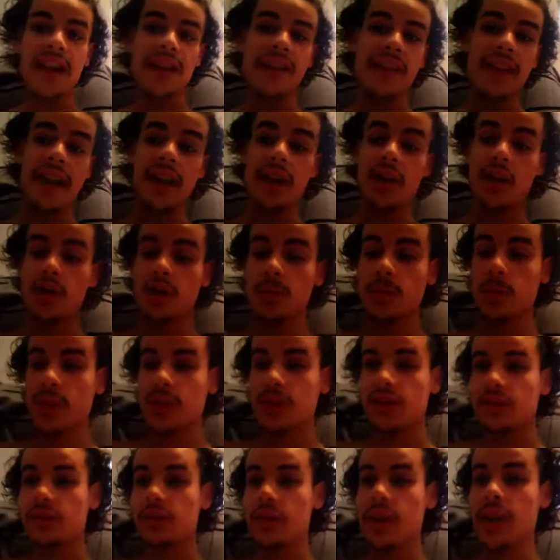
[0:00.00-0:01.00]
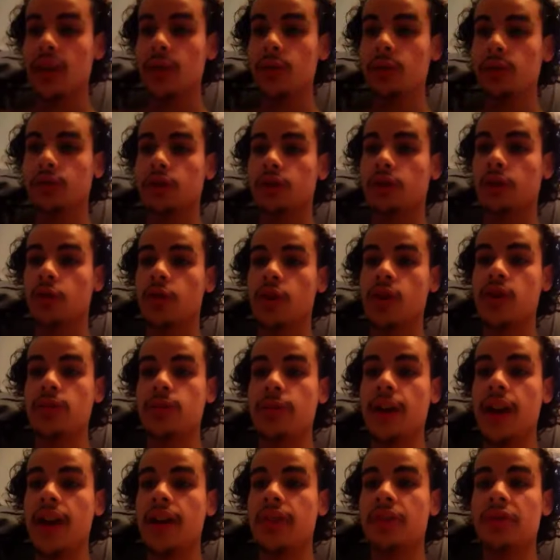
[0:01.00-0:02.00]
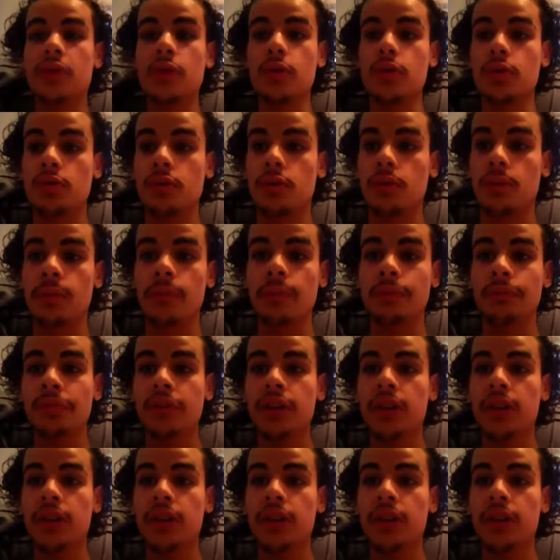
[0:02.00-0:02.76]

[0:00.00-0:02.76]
and that corresponds directly with the regressum ad uterum,